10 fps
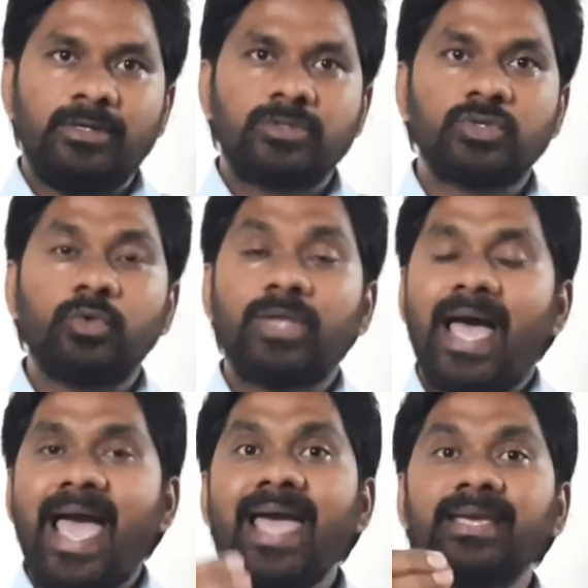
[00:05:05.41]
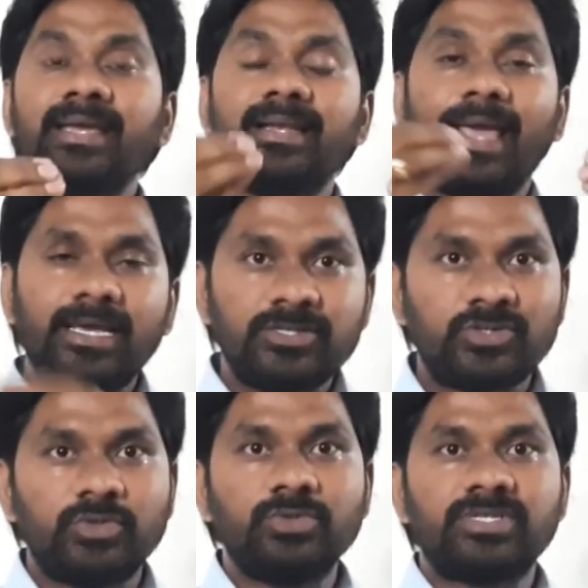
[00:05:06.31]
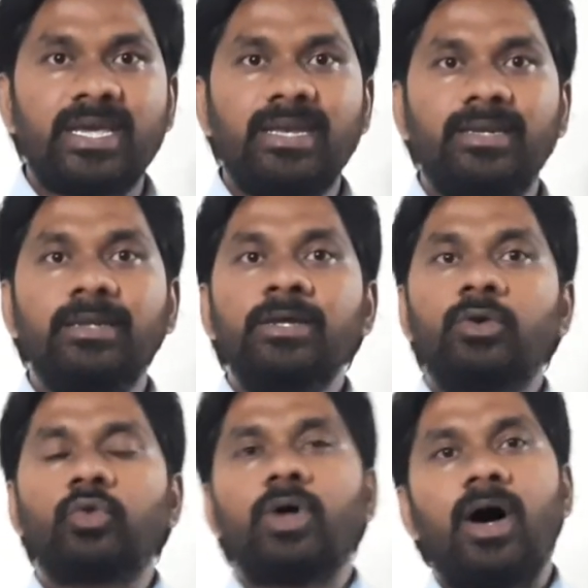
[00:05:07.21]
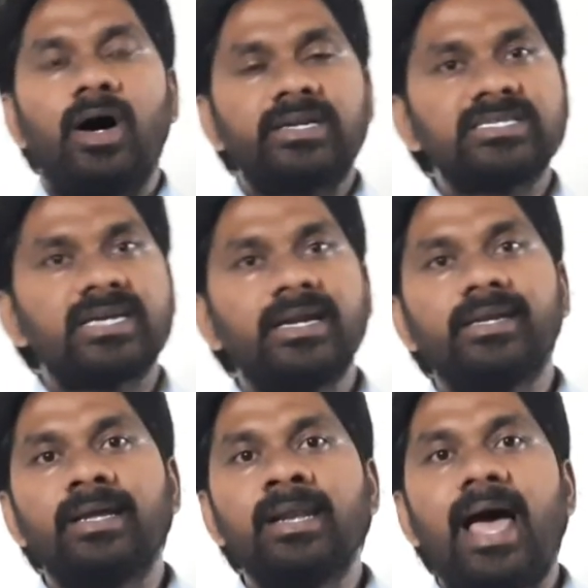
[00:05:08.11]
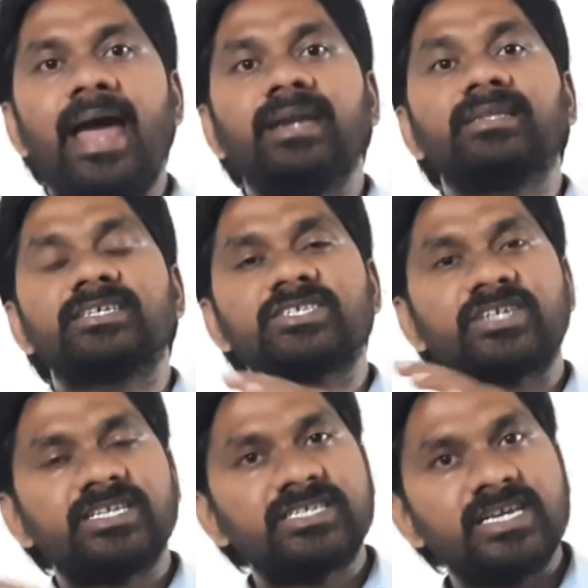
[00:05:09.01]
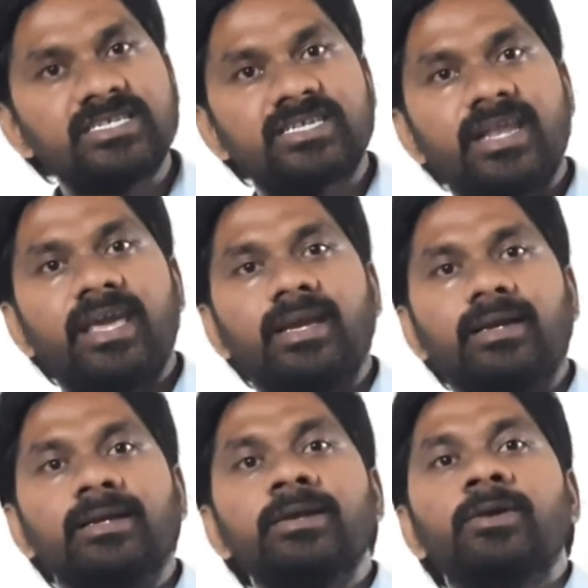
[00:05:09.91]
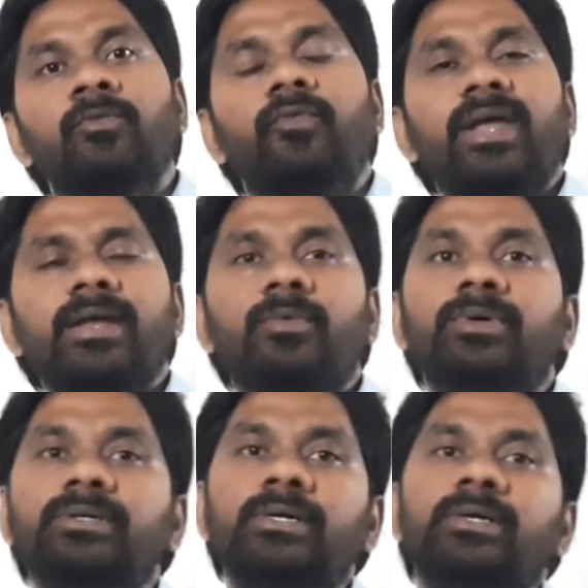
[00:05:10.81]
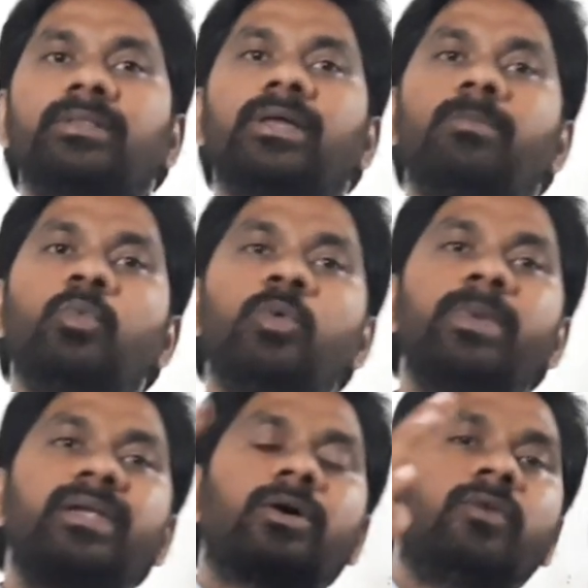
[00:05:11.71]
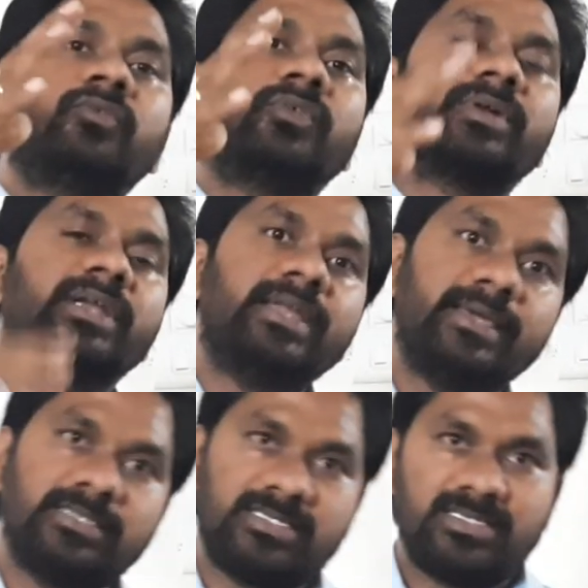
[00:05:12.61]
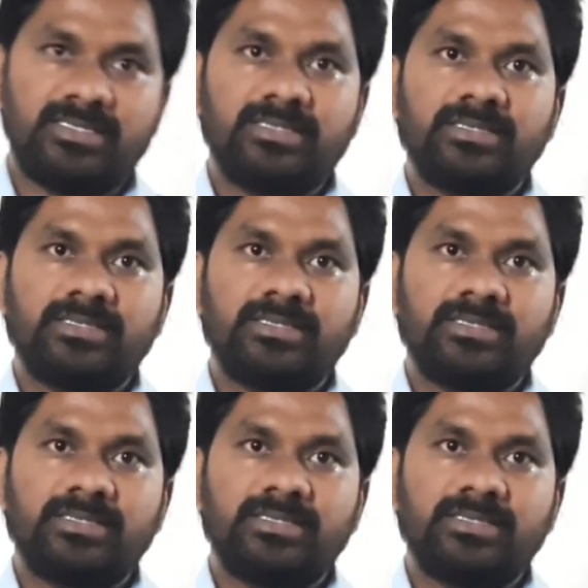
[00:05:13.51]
So the angle is chosen to the horizontal and the stretching sling whenever the movement of release.